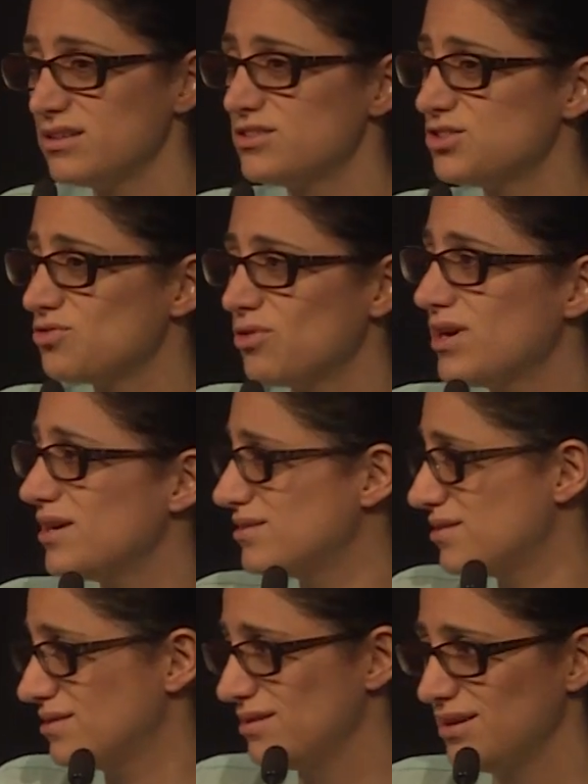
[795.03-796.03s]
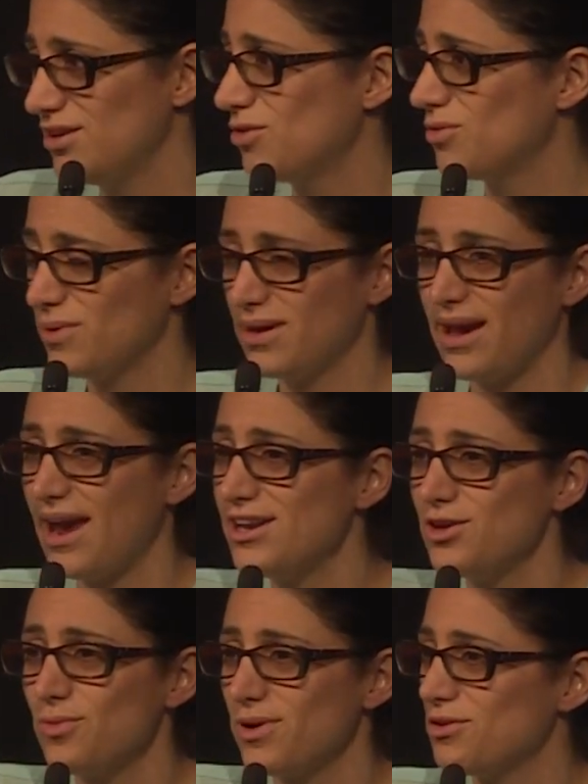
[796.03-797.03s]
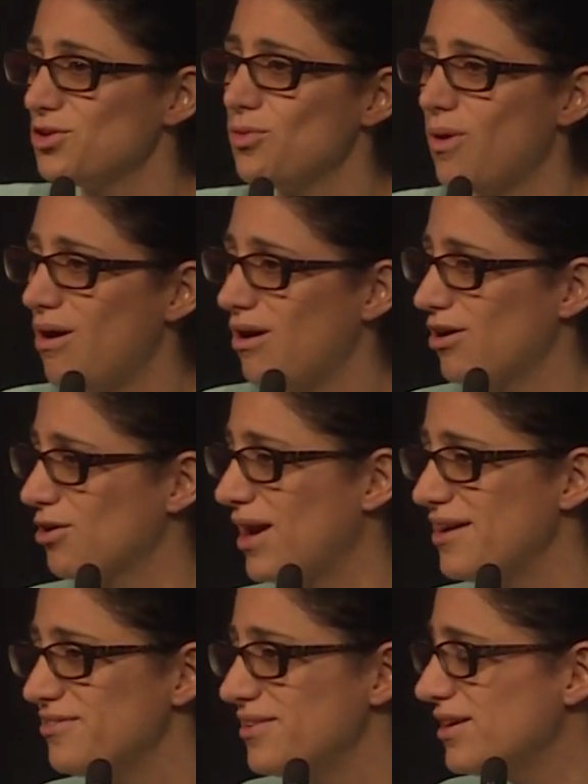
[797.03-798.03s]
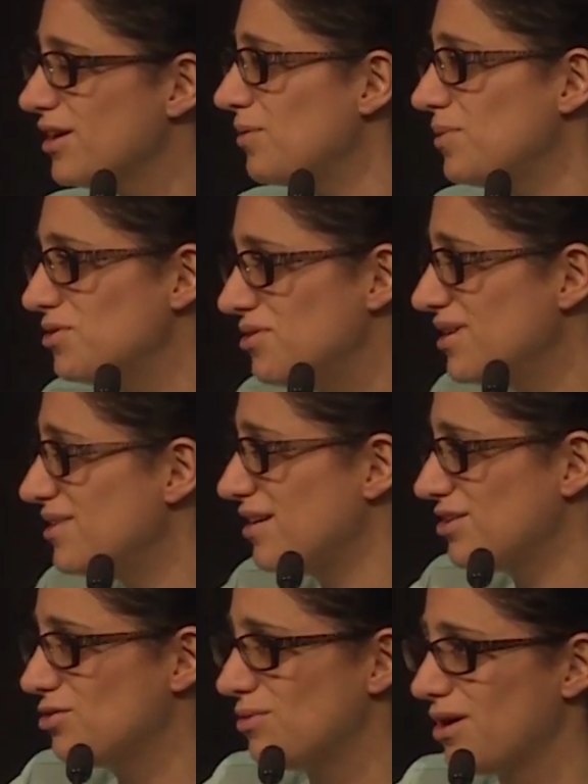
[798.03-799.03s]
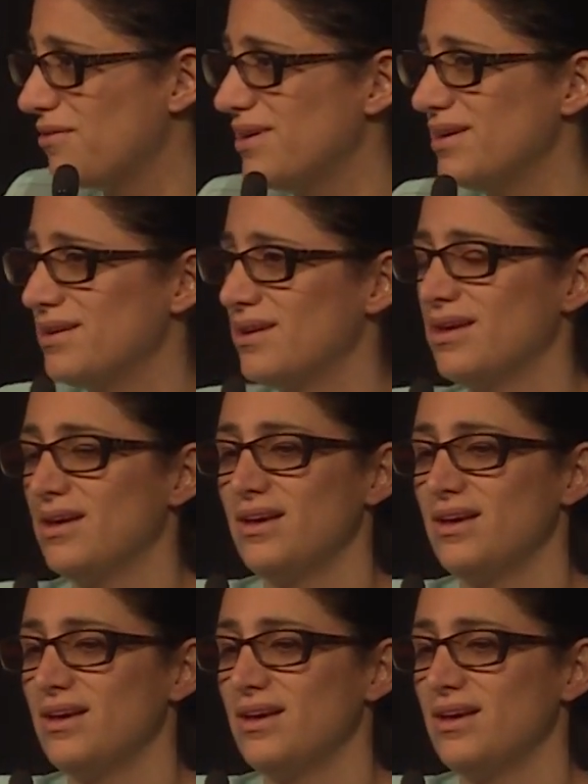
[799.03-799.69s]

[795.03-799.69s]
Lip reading: Detroit, you know, anywhere you are, every community that you are in,